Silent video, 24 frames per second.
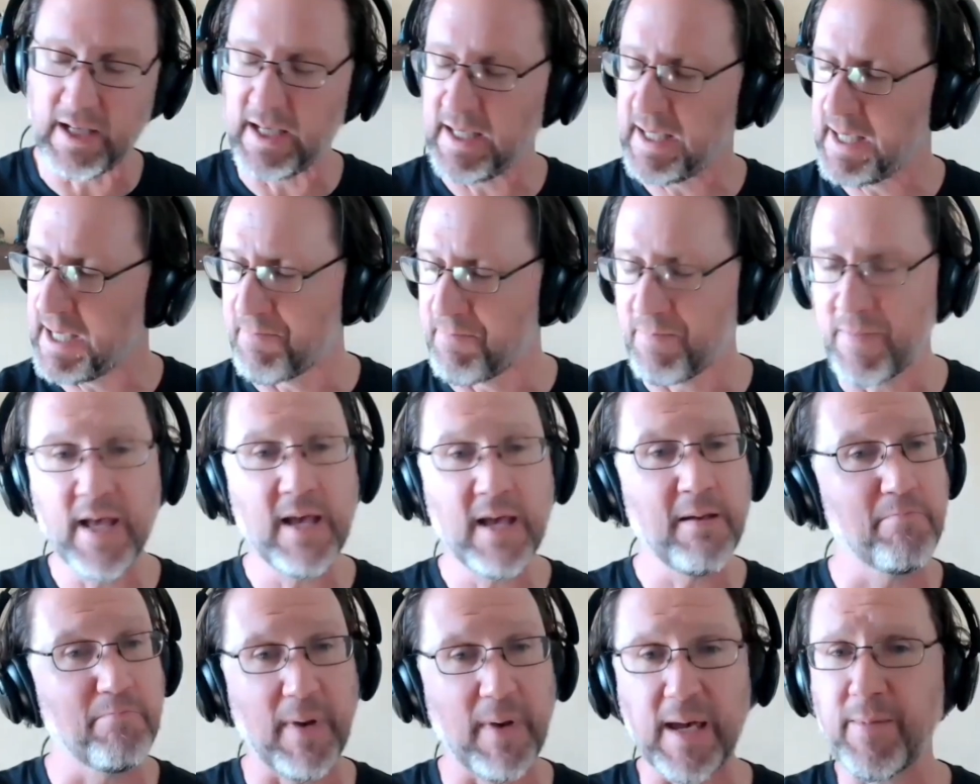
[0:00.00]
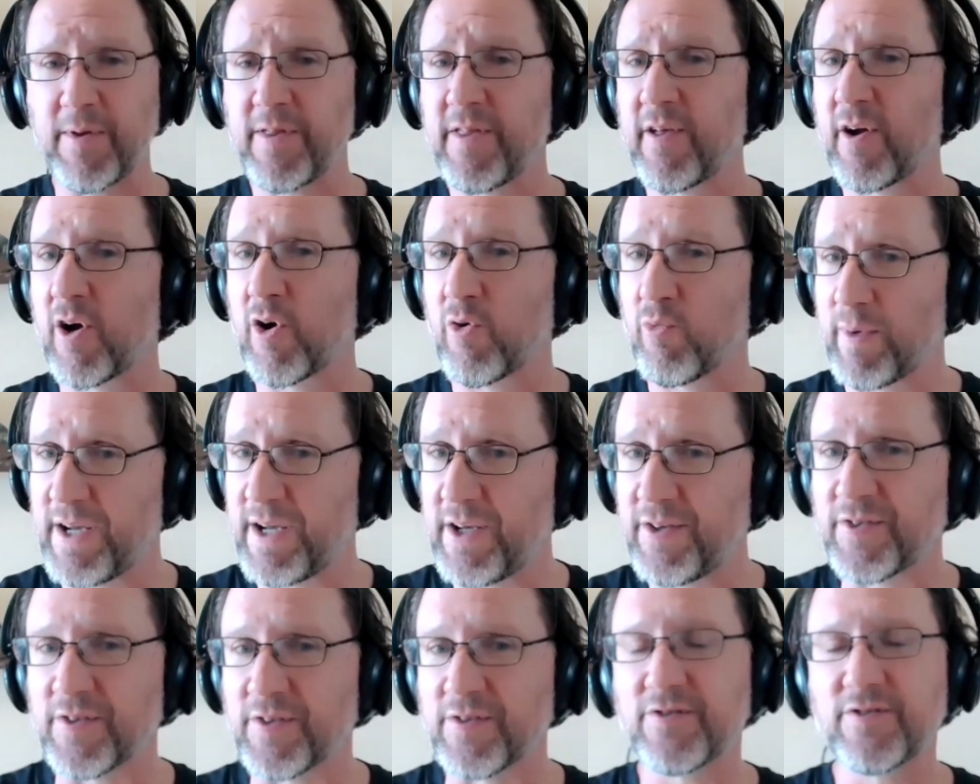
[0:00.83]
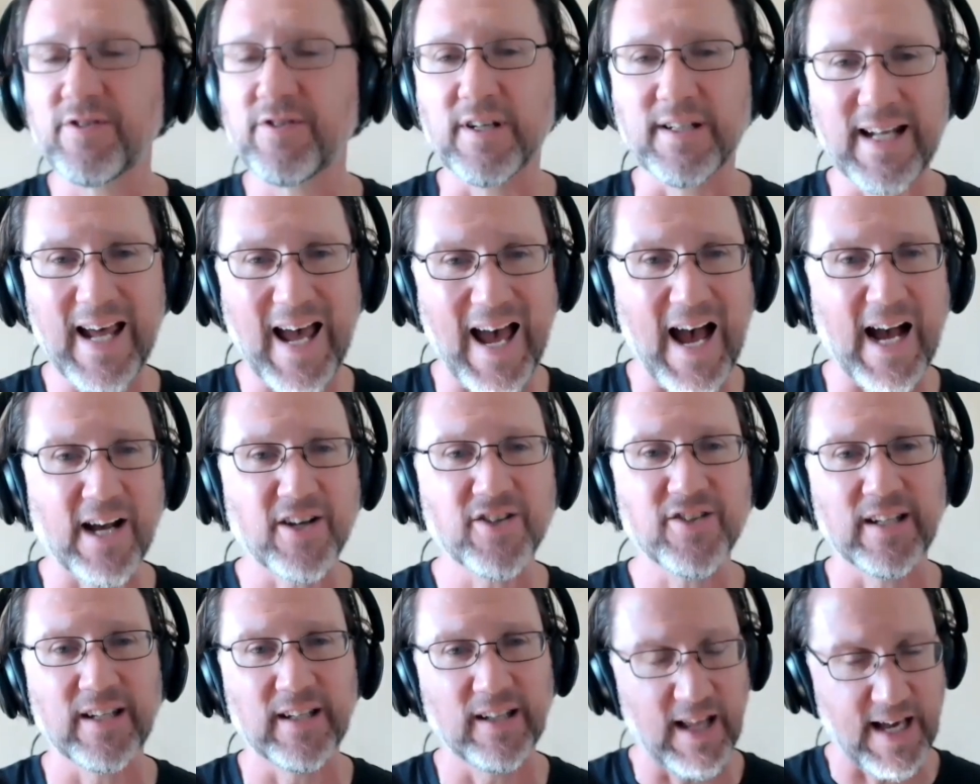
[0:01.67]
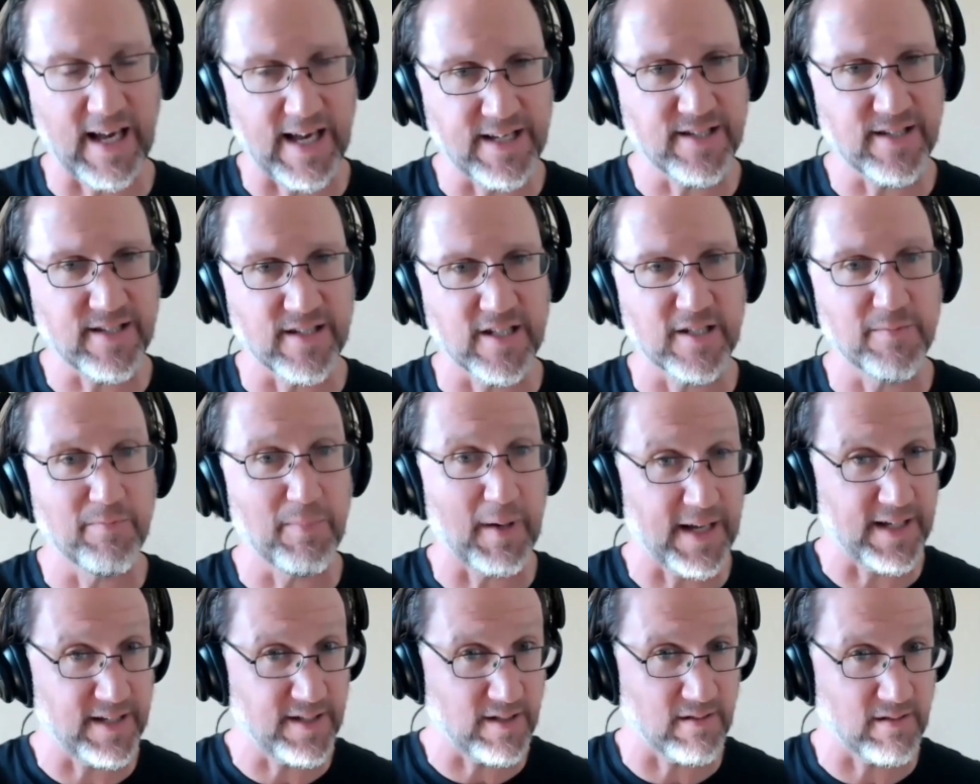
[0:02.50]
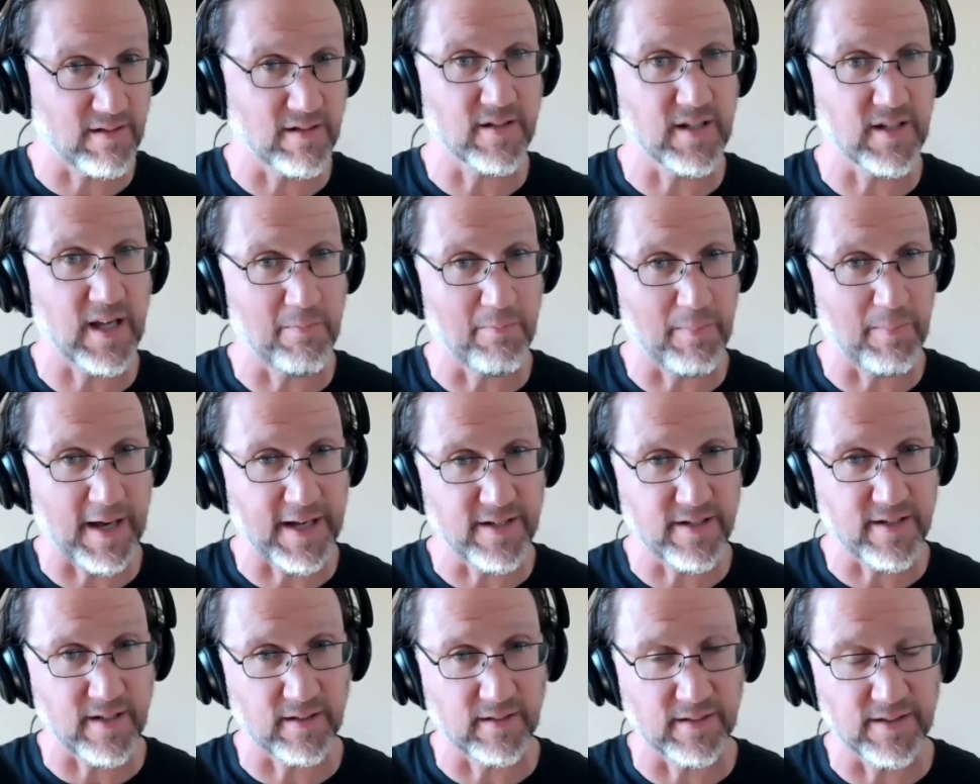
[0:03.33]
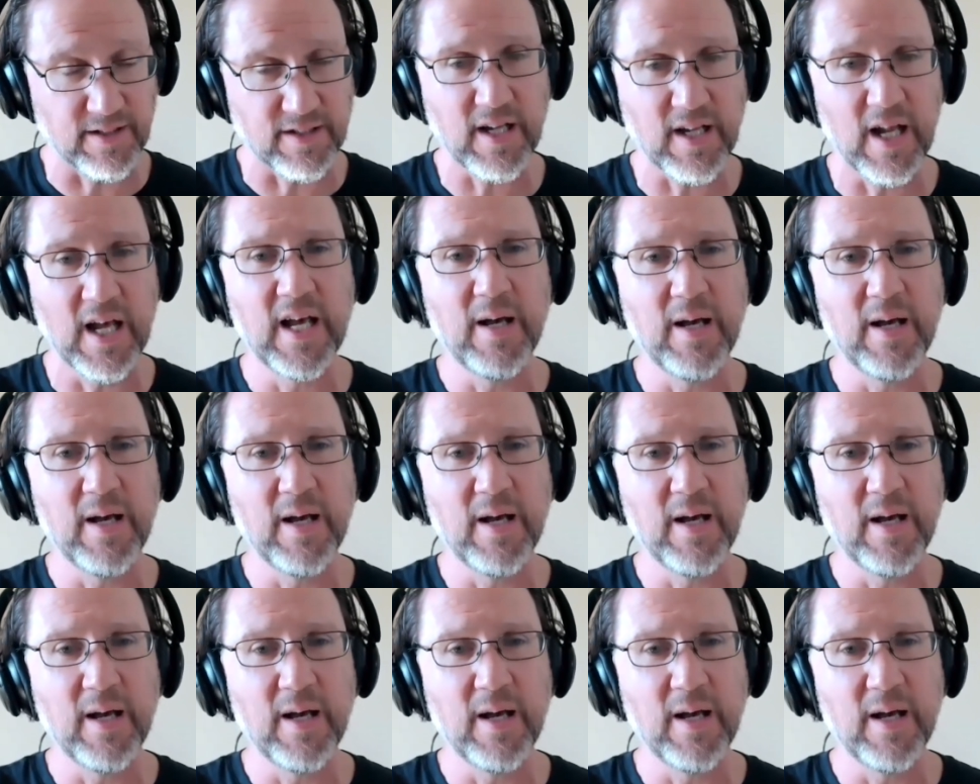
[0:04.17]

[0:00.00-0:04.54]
Again, maybe there are reasons to tax and license bicycles and bicyclists,